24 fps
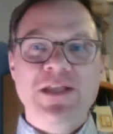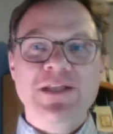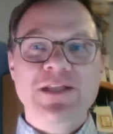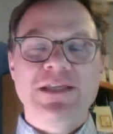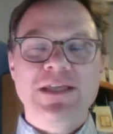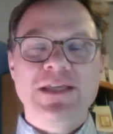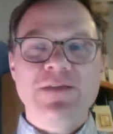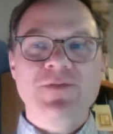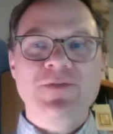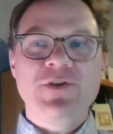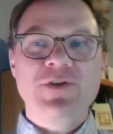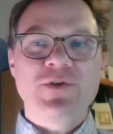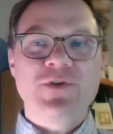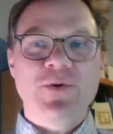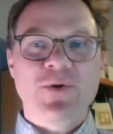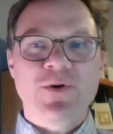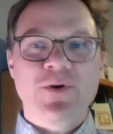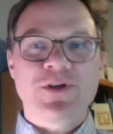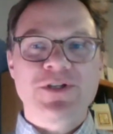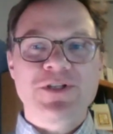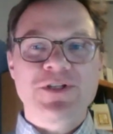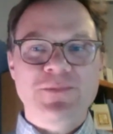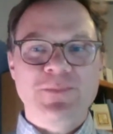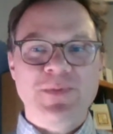given
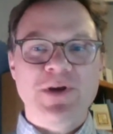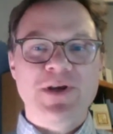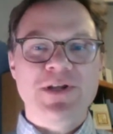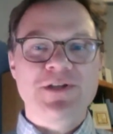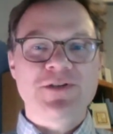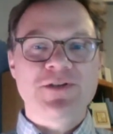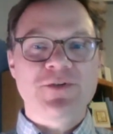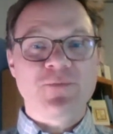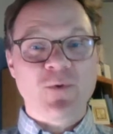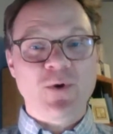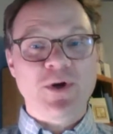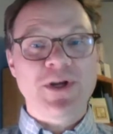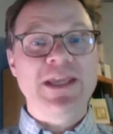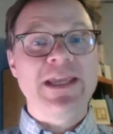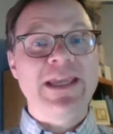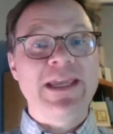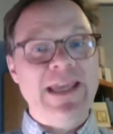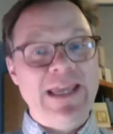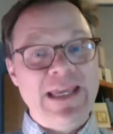your experience in working